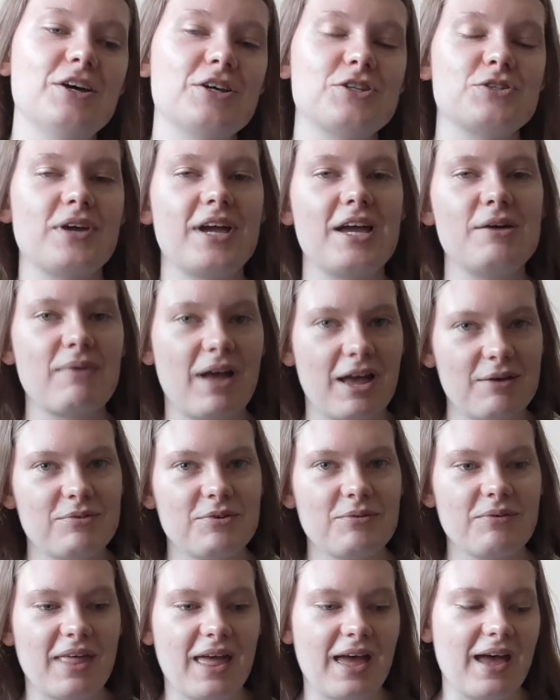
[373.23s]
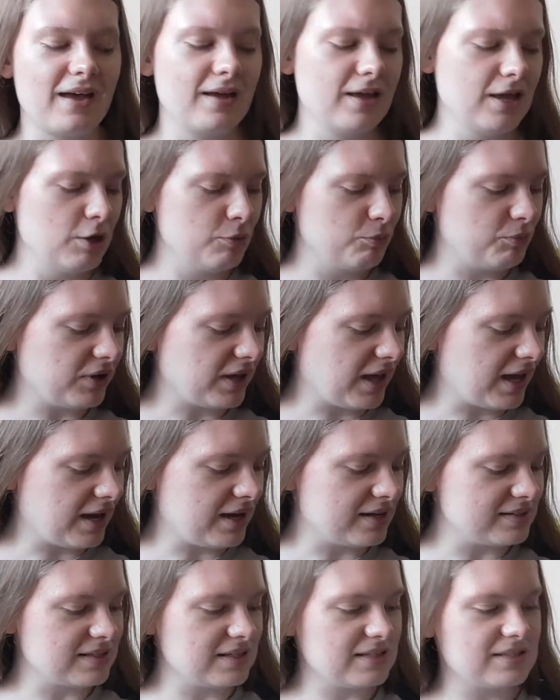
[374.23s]
So I am happy with that. But
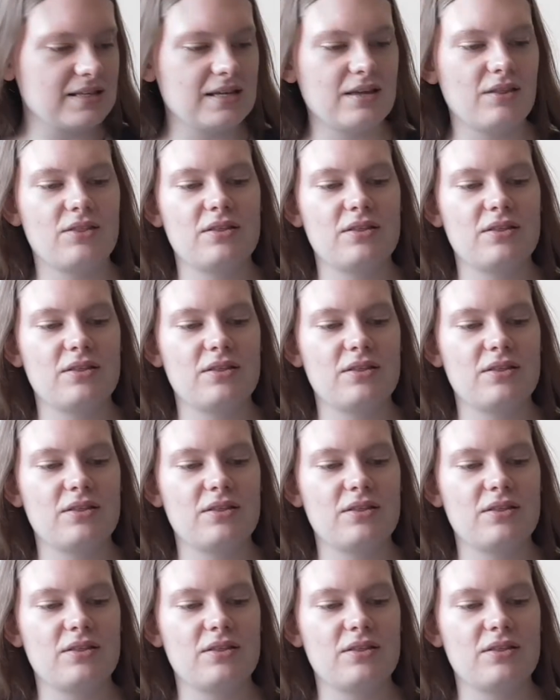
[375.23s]
yeah, as I say,